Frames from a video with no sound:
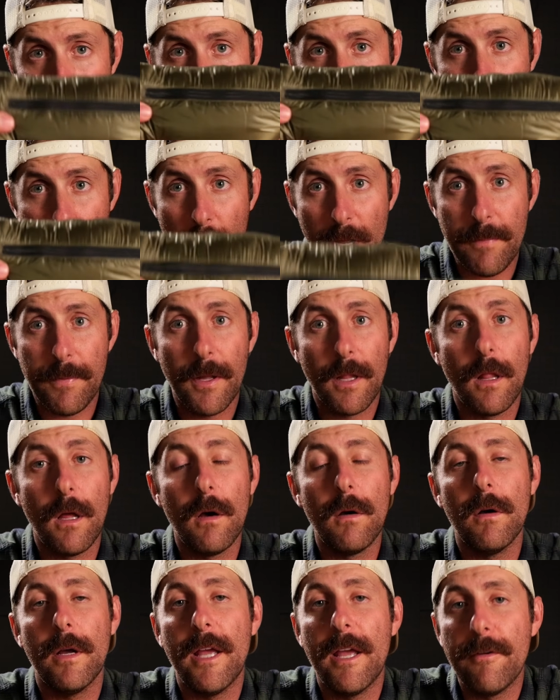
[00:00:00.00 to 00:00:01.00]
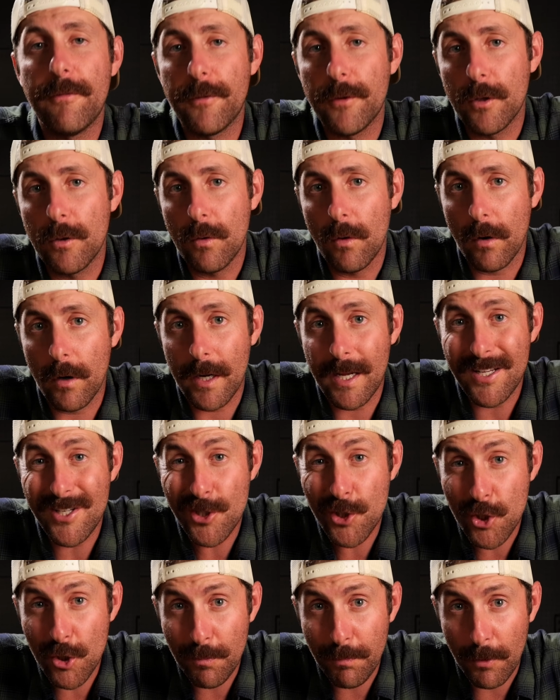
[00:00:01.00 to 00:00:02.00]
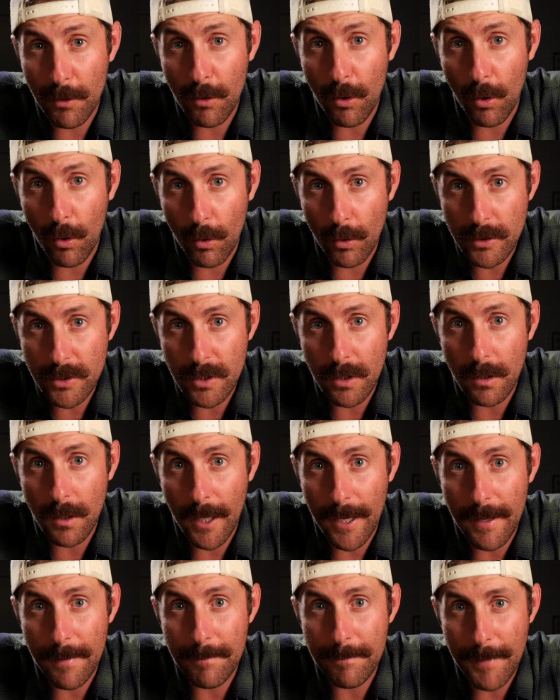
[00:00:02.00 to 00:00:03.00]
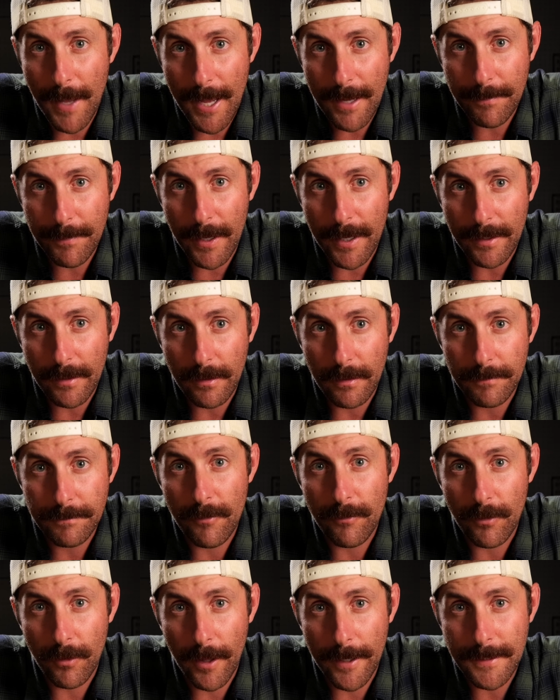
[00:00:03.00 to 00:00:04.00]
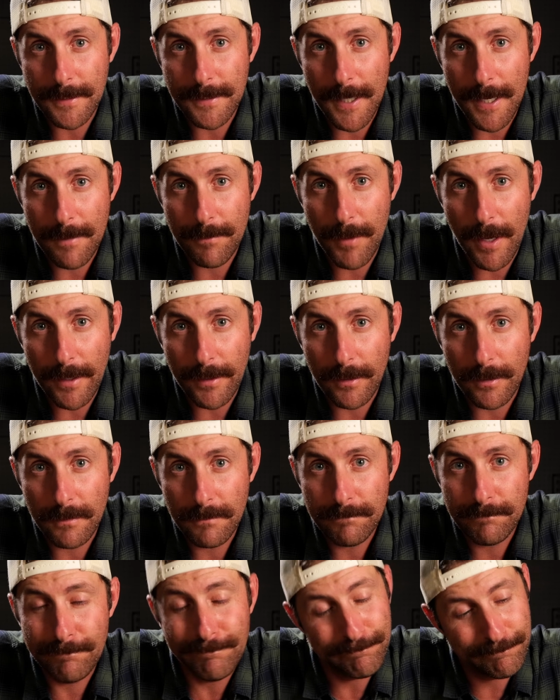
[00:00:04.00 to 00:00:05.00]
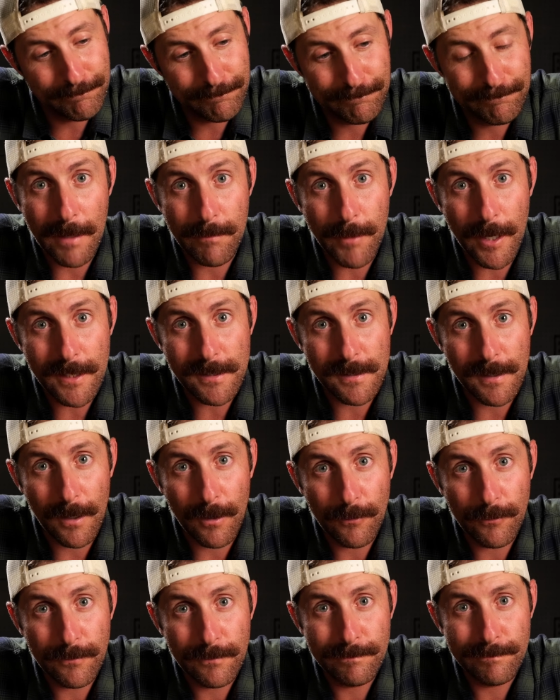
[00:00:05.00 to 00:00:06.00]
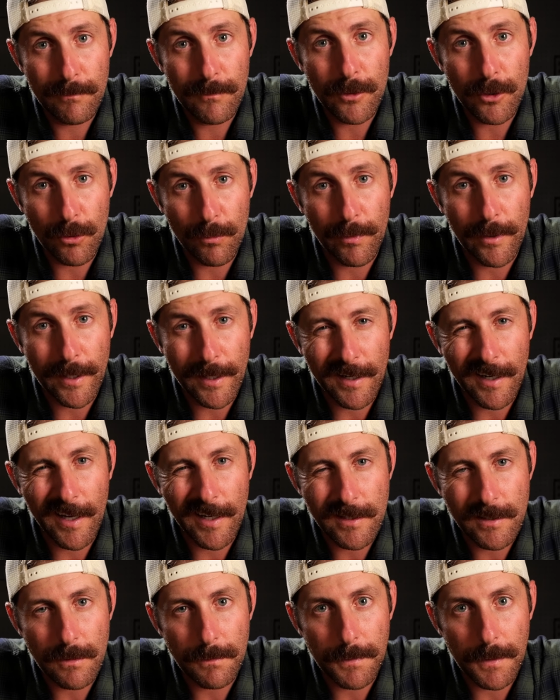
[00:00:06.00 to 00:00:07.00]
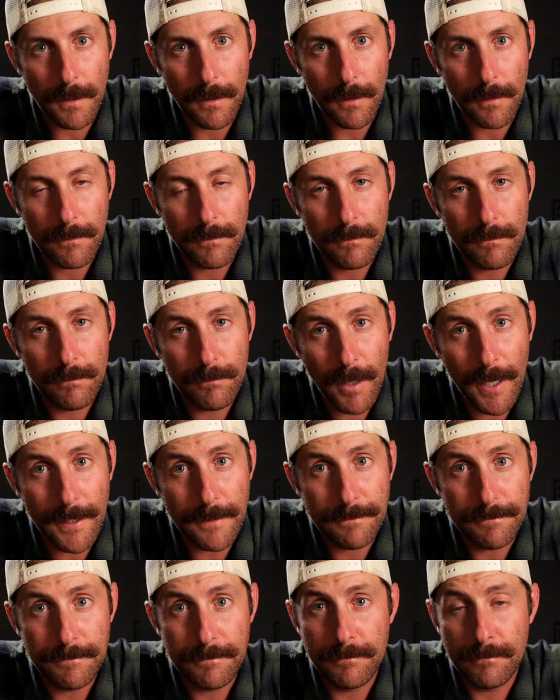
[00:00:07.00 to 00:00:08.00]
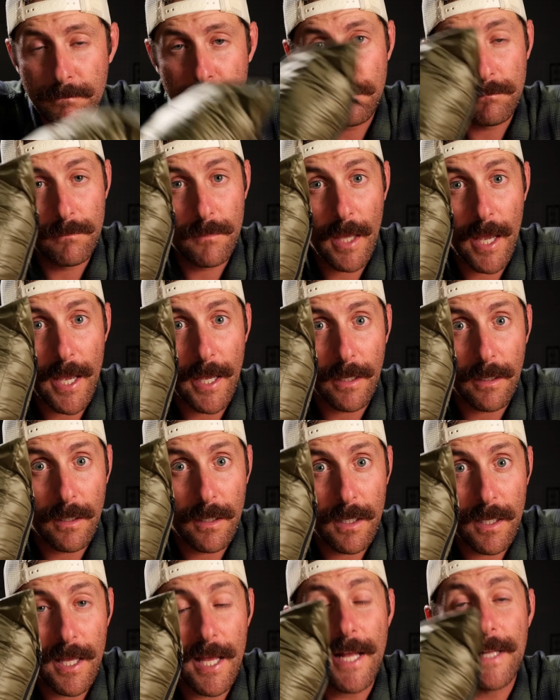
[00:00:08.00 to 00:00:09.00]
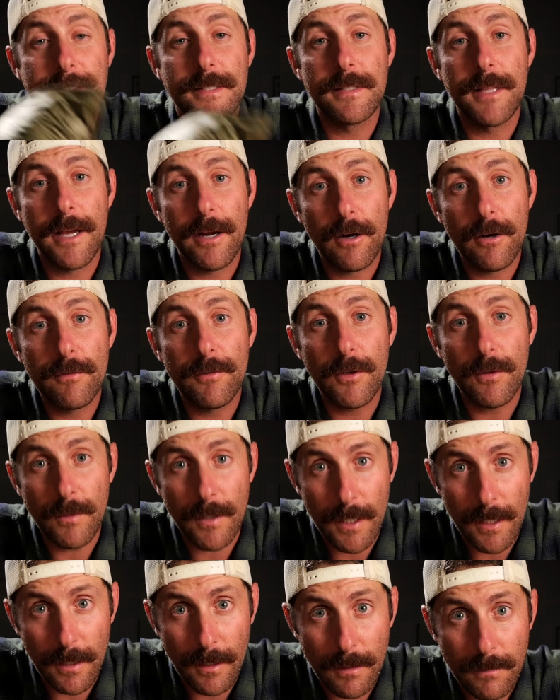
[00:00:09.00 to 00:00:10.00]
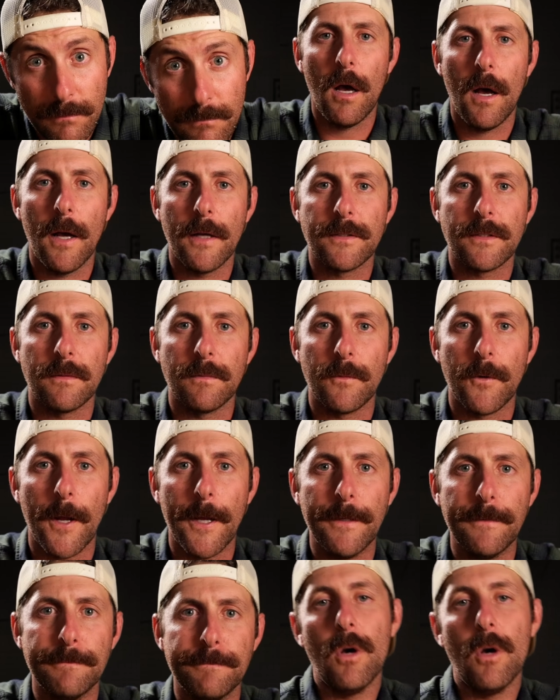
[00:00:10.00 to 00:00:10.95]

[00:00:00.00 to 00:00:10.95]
Great pillow if you are a super ultra light backpacker. If you're like Dan Becker and myself, you'll bring a nicer pillow. But hey, it's there if you need it. Awesome, right?